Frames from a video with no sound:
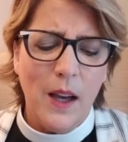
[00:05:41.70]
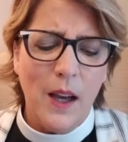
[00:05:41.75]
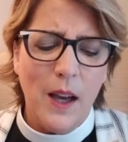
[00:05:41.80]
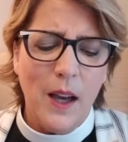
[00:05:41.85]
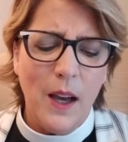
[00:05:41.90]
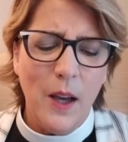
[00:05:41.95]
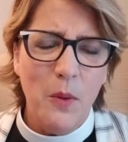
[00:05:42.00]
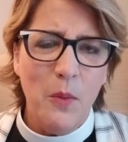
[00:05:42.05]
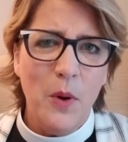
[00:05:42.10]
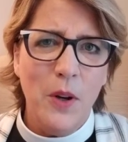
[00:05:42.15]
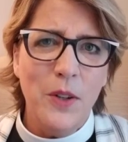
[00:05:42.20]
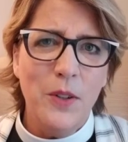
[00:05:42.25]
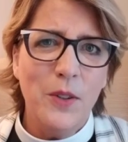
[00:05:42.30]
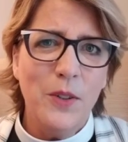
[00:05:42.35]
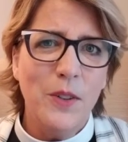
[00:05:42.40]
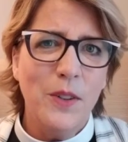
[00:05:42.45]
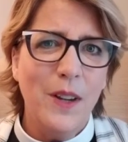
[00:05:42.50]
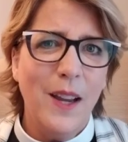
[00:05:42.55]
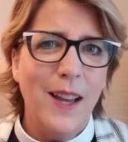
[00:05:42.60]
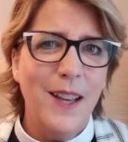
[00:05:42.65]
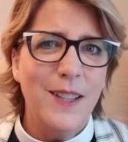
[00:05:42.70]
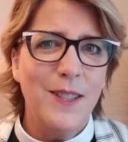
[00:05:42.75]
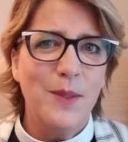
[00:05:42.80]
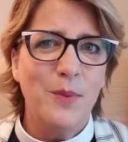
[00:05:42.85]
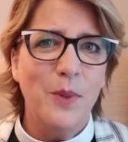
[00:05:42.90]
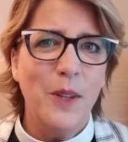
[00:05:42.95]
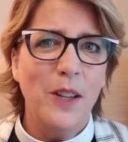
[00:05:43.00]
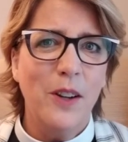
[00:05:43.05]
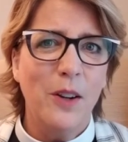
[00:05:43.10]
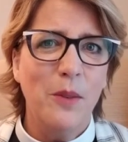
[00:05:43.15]
I wonder,
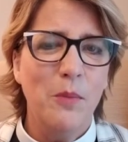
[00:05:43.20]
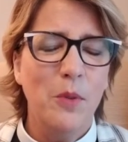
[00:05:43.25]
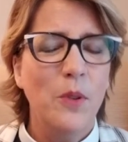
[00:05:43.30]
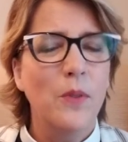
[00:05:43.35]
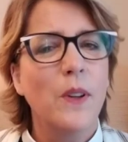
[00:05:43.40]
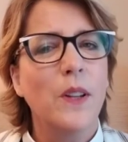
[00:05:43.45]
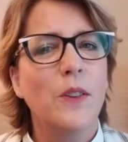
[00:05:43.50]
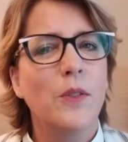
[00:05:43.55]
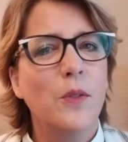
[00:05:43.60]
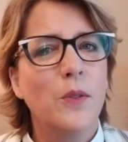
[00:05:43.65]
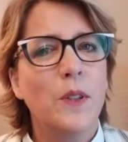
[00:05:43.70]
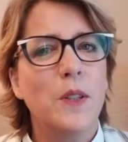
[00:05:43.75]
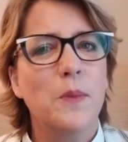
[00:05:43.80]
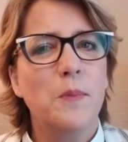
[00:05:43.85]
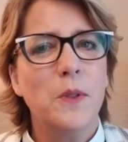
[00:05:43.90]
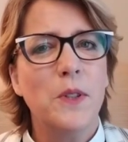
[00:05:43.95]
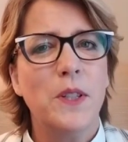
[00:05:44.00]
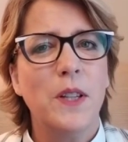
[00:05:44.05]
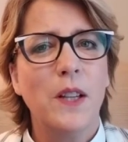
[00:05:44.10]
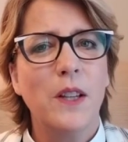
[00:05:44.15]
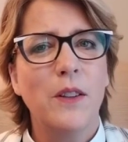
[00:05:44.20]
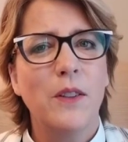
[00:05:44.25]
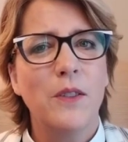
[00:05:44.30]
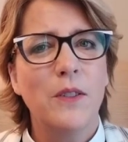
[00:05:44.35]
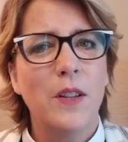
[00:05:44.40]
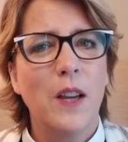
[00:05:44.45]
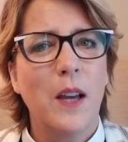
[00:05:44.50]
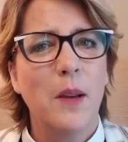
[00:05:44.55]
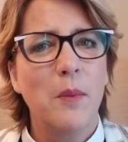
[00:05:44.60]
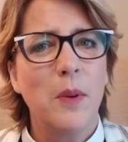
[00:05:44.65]
as we are moving through this particular
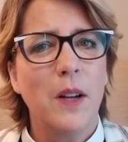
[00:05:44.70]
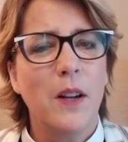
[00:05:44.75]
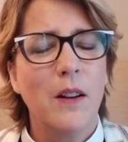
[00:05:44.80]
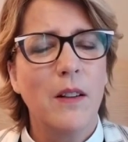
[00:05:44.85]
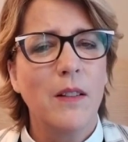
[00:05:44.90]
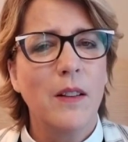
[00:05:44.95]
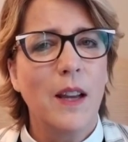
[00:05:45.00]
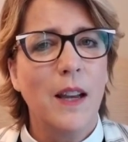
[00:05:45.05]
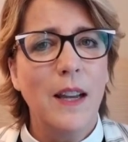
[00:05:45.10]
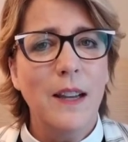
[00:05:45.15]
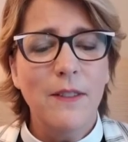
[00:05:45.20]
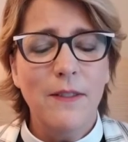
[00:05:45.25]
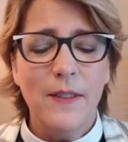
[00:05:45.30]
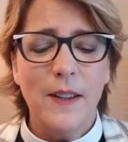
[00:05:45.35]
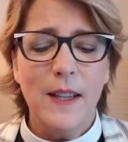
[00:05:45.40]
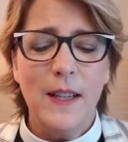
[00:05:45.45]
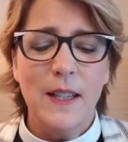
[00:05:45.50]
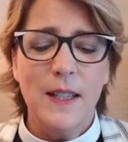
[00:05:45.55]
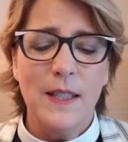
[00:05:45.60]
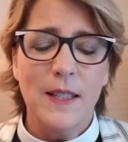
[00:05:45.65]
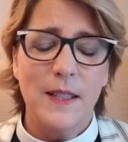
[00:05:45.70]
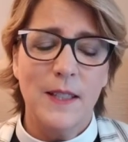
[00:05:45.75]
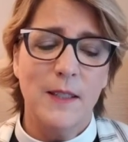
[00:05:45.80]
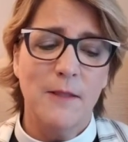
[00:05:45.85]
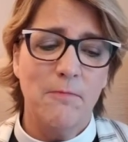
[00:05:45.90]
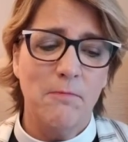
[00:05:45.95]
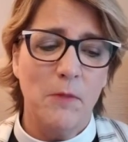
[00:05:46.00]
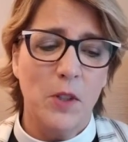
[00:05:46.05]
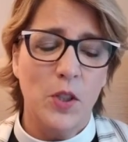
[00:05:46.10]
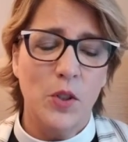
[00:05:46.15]
time in our life
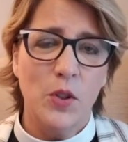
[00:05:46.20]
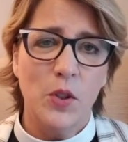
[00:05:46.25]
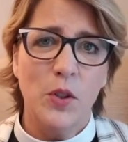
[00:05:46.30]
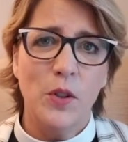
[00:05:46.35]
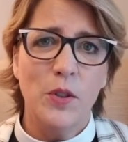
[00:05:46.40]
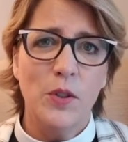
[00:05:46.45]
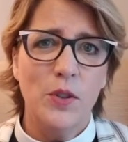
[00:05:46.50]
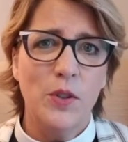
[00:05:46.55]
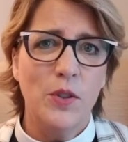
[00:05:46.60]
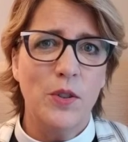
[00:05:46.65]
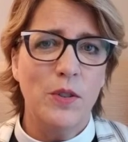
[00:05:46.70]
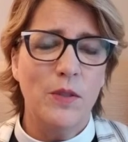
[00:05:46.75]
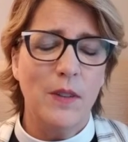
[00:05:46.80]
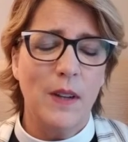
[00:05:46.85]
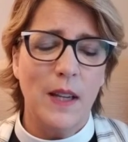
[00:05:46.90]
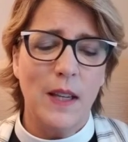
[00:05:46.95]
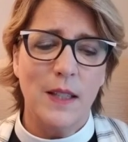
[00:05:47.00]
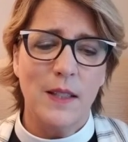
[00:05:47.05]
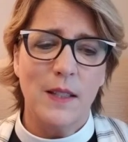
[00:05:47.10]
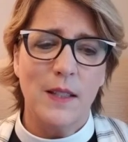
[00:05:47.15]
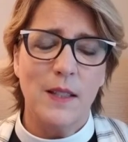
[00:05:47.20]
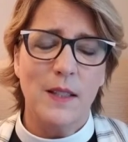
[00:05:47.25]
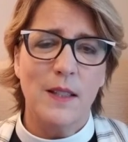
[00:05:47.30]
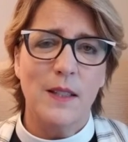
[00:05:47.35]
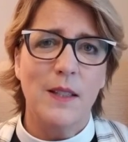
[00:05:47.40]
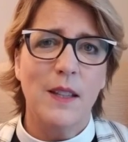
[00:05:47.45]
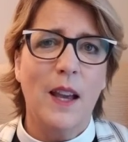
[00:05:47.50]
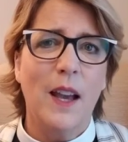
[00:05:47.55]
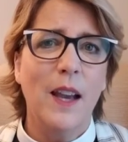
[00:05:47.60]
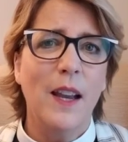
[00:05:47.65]
as a church, as a
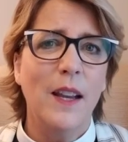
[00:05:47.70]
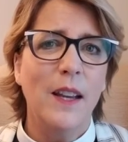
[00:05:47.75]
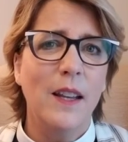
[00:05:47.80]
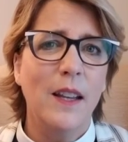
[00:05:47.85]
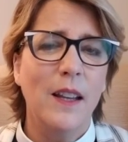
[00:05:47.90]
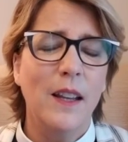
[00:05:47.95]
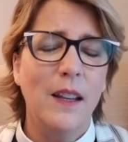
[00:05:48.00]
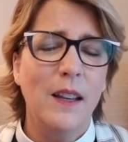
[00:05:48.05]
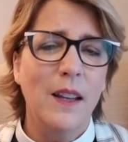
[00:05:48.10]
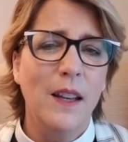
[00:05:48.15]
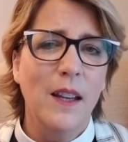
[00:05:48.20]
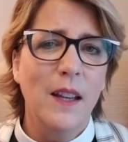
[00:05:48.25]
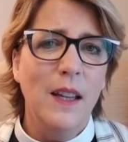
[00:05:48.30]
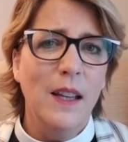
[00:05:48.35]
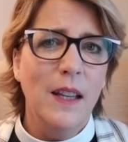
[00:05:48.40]
society,